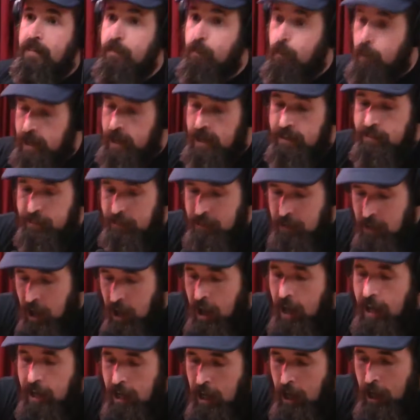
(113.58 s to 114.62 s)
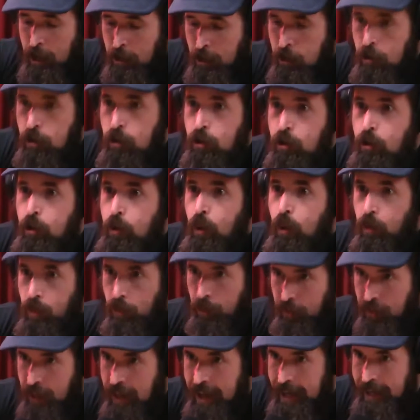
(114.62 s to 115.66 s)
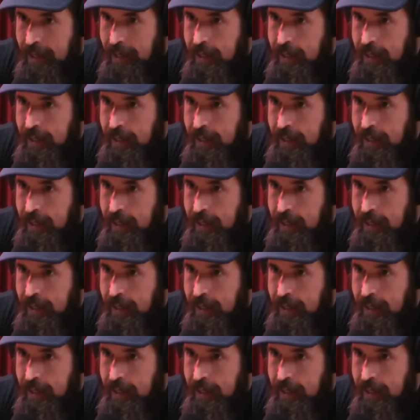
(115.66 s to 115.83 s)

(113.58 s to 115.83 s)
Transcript: But it's not a new thing.